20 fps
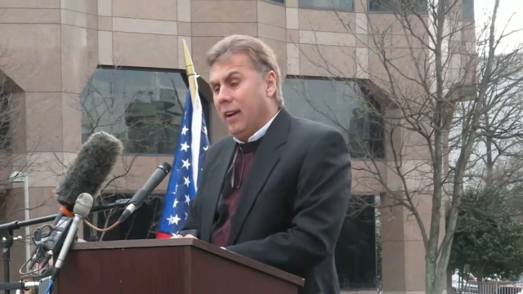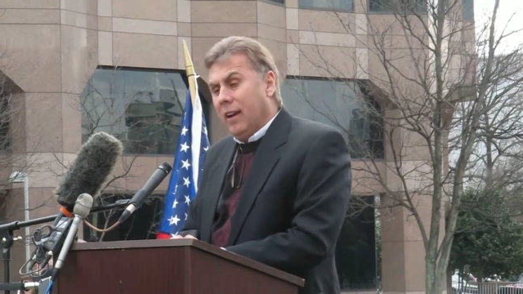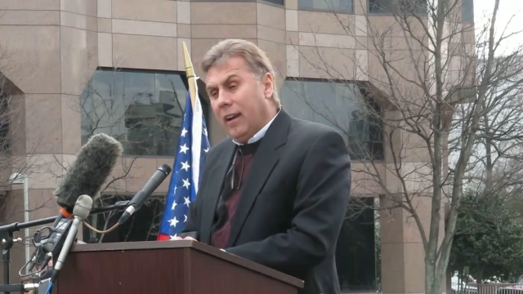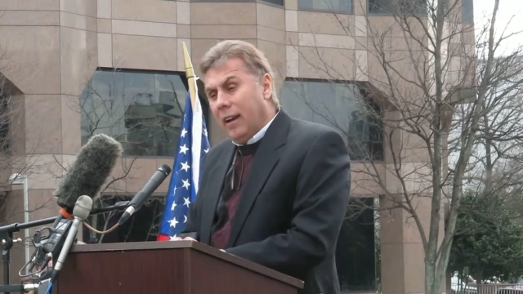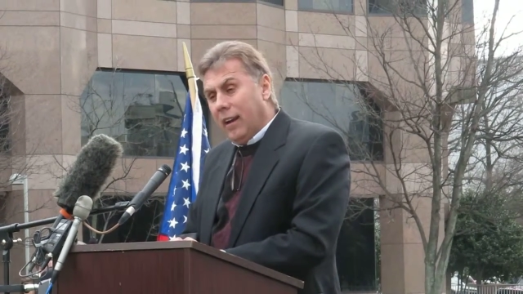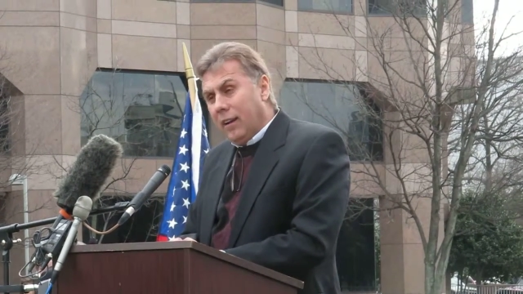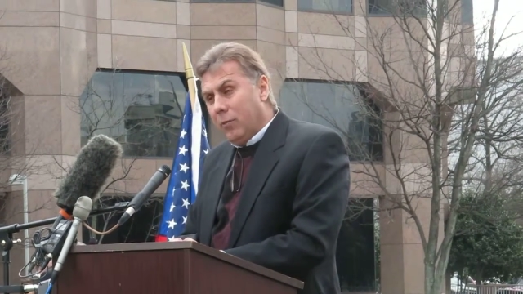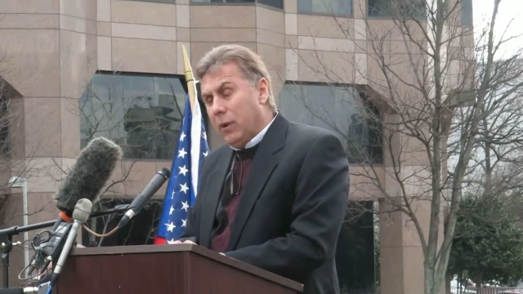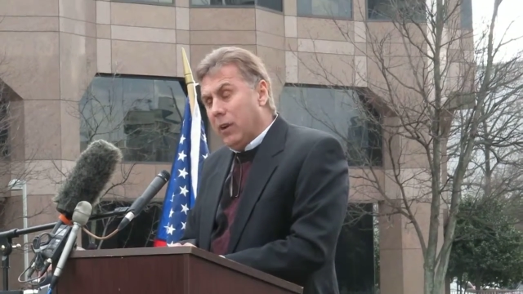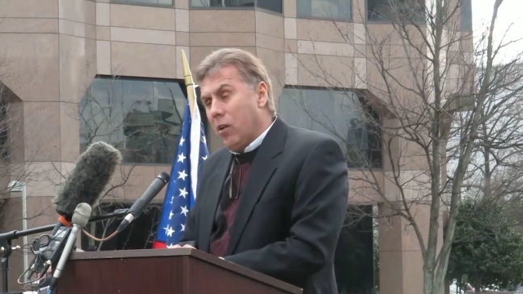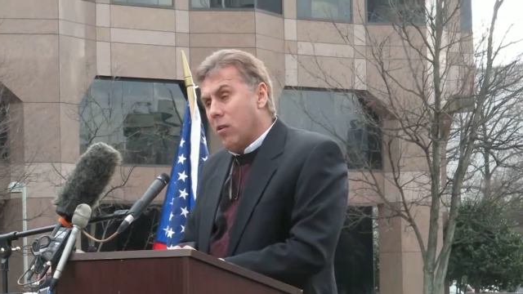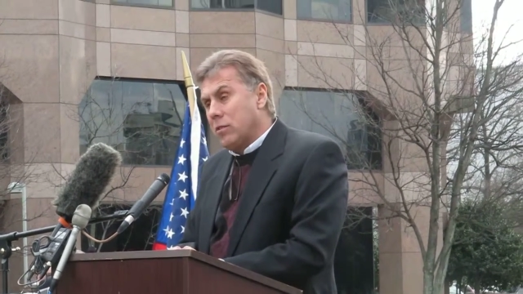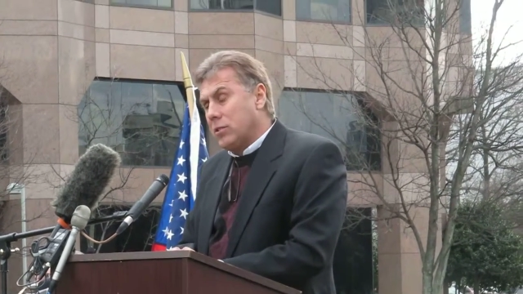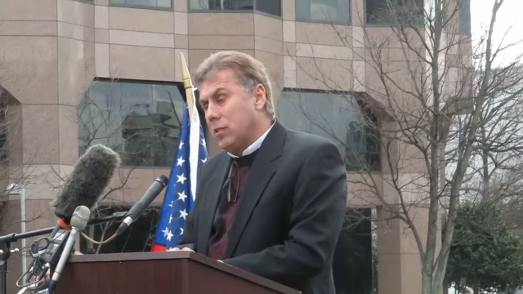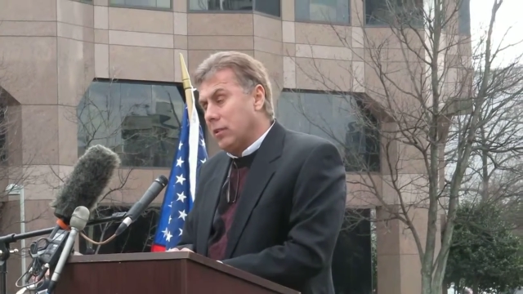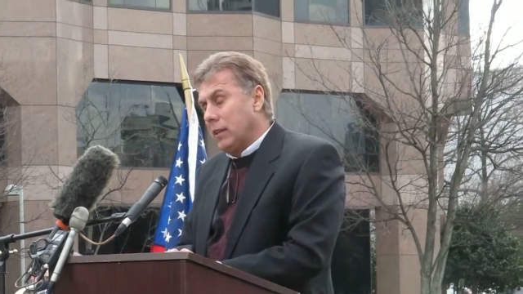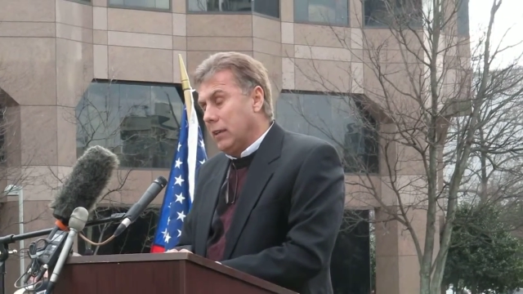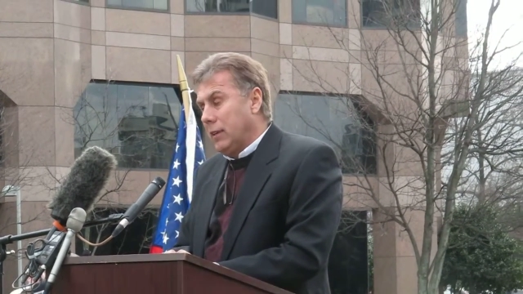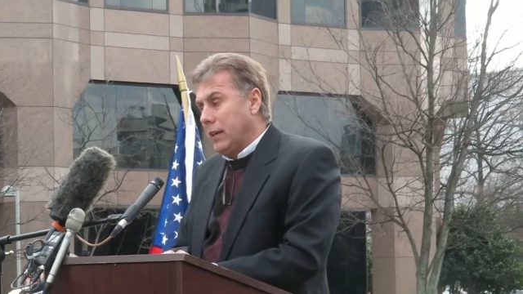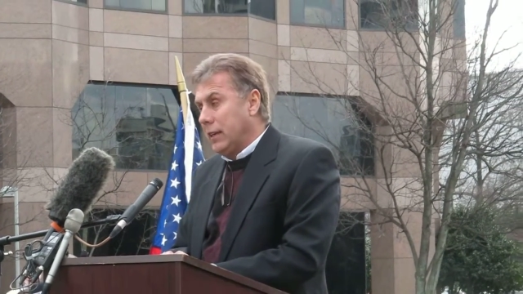And we
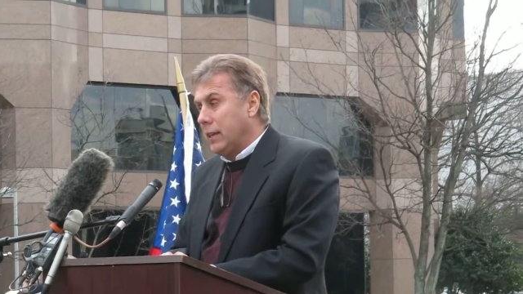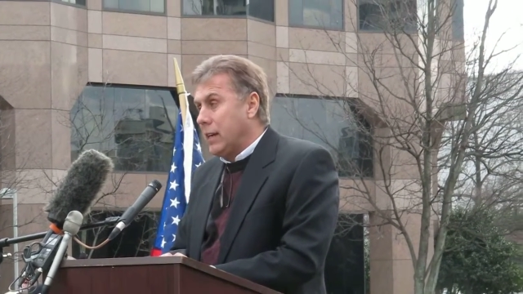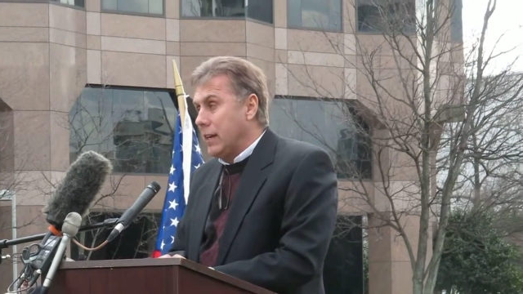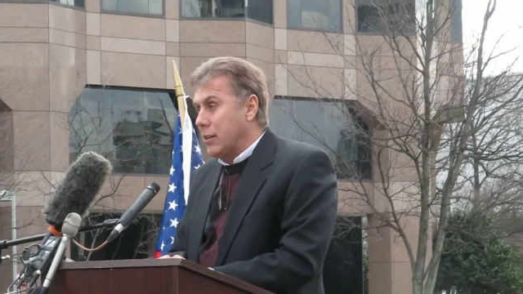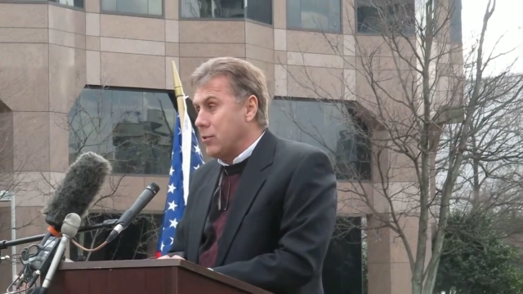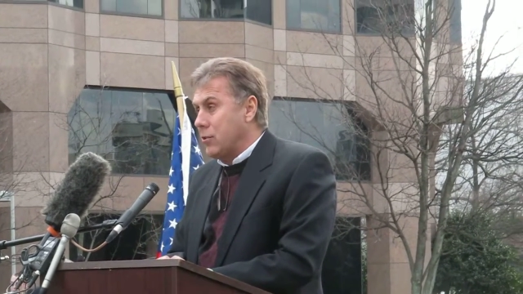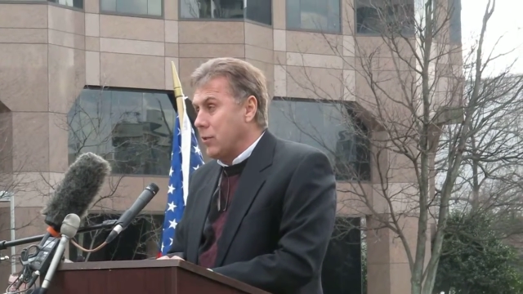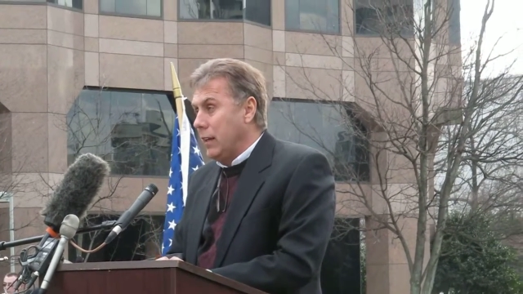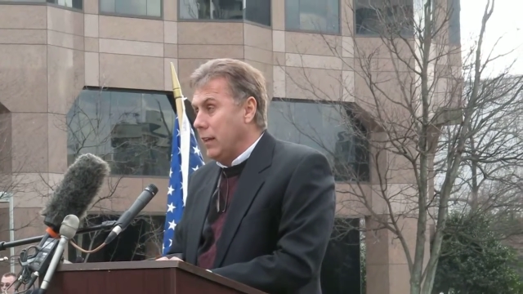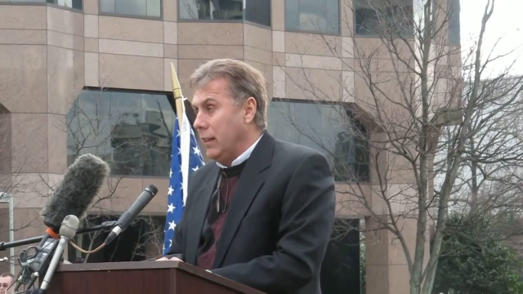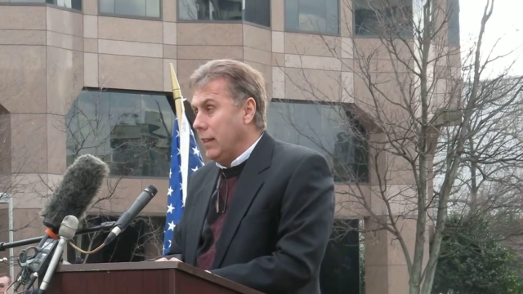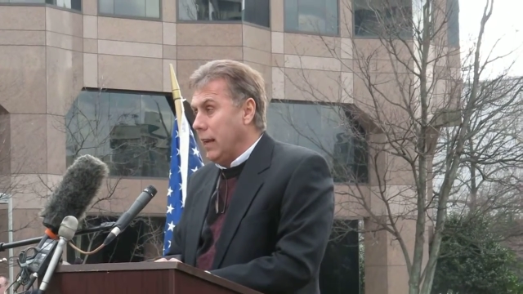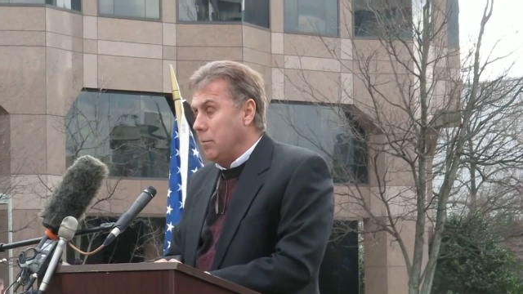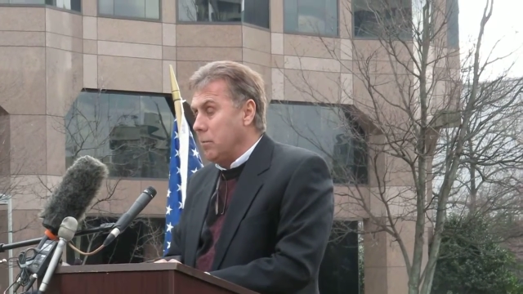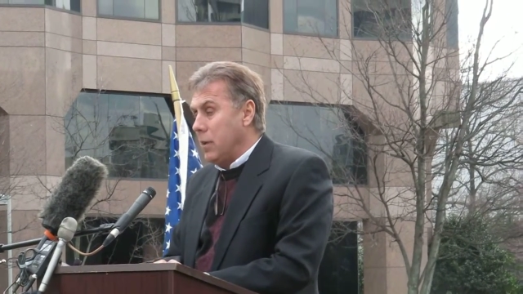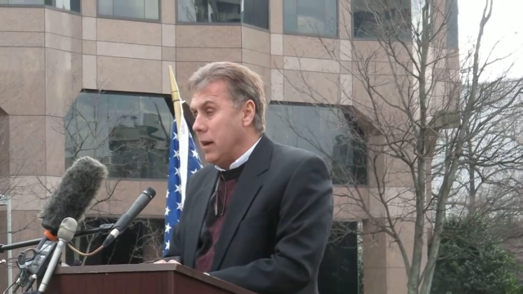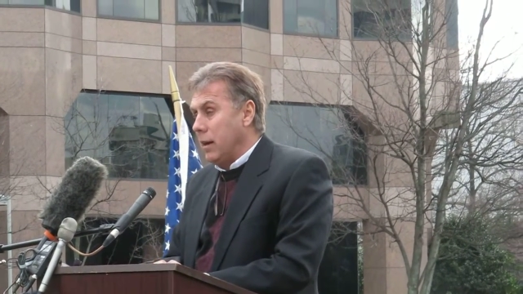also live in a country that